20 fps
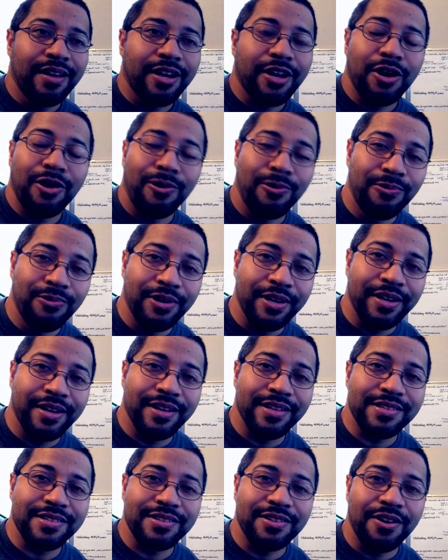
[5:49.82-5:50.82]
coding
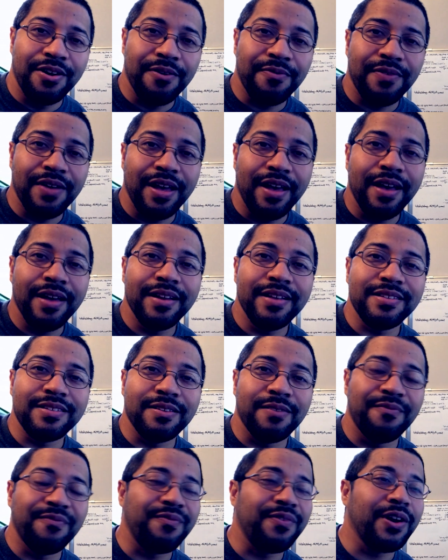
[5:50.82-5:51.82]
and stuff and it's
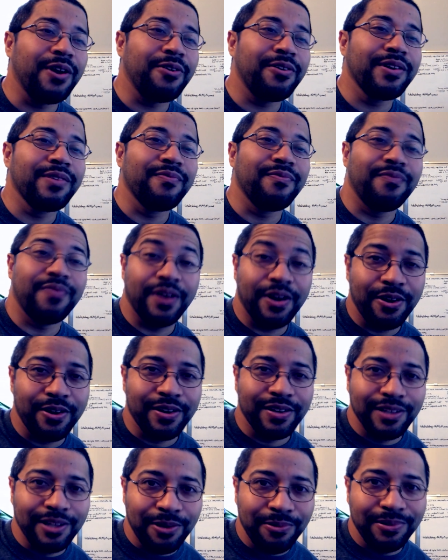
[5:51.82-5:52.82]
a very
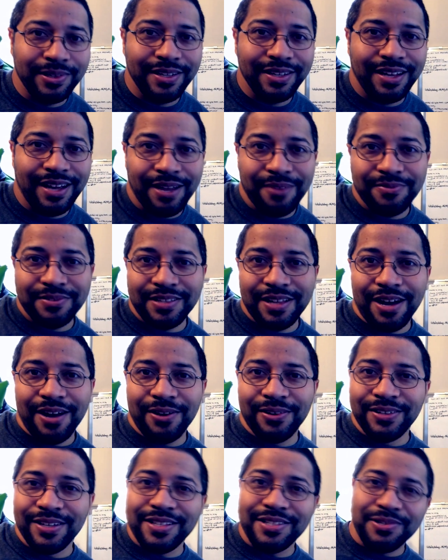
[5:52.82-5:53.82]
very lonely
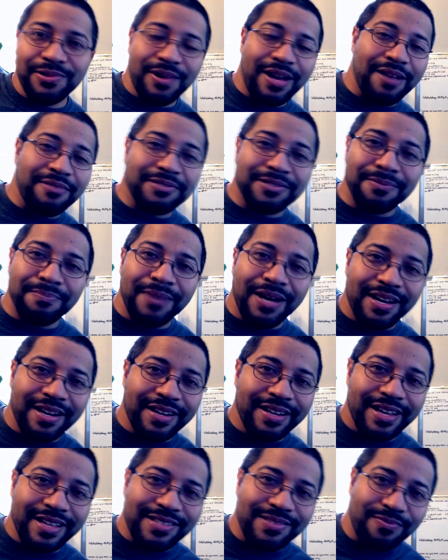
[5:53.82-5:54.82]
lifestyle unless you have
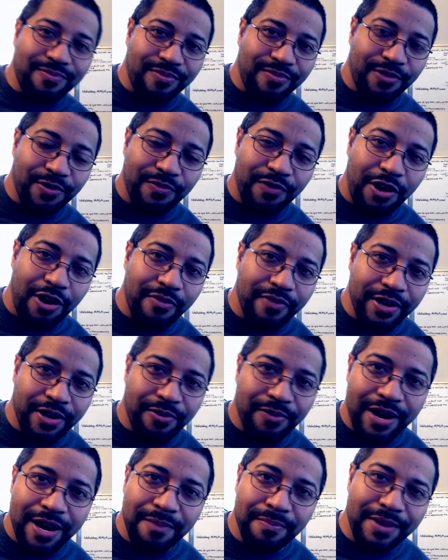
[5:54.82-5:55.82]
somebody that's revolving
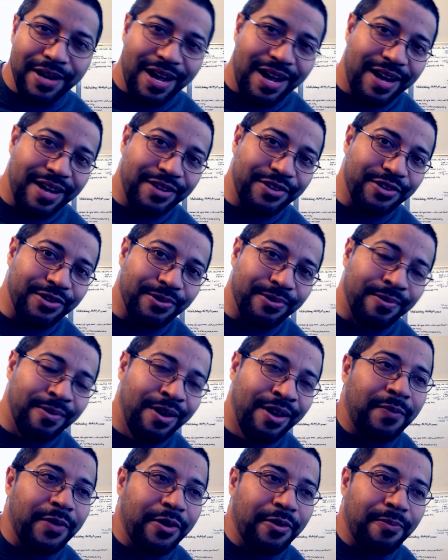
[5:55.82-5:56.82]
around behind you
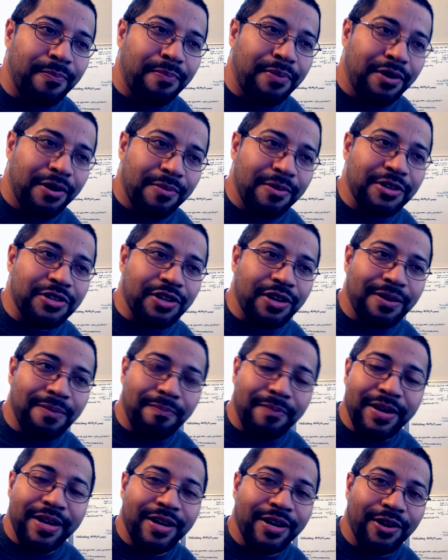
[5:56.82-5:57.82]
you're pretty much going
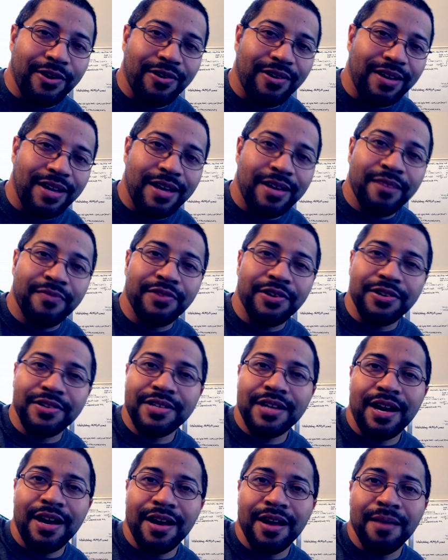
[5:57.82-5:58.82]
to be here a lot of your
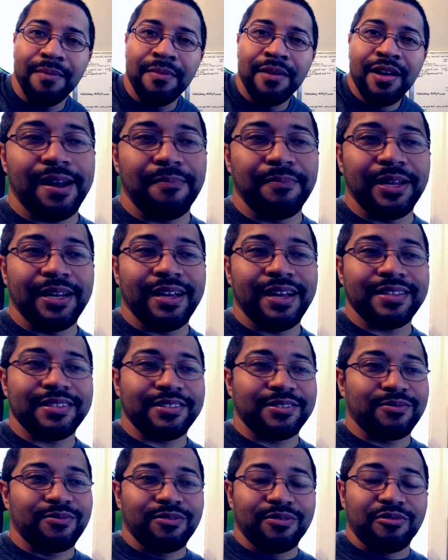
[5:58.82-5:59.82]
time i mean
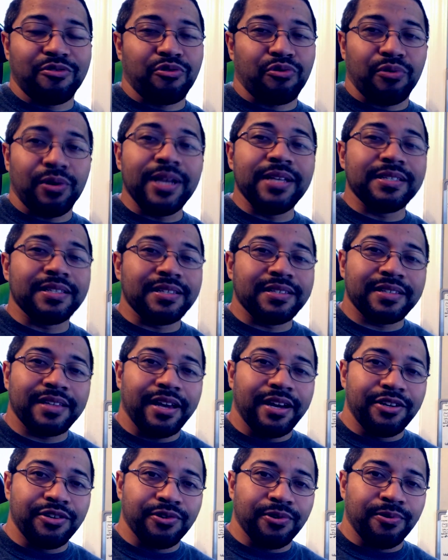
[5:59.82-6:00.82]
that's crazy
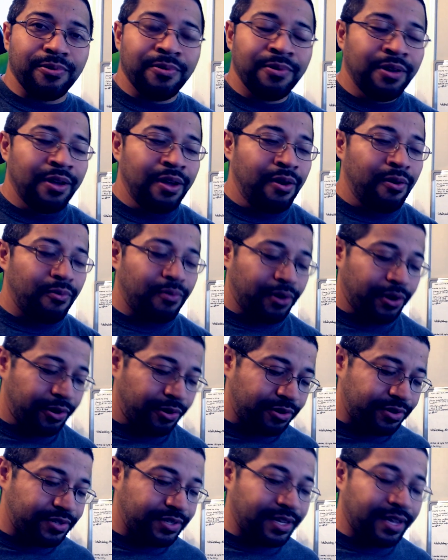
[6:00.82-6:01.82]
schedule where
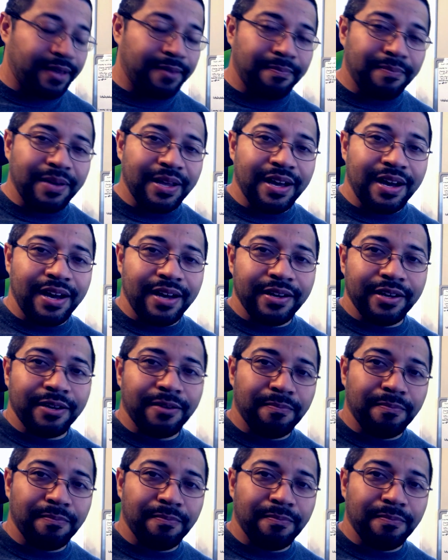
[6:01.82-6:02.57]
you're sitting behind a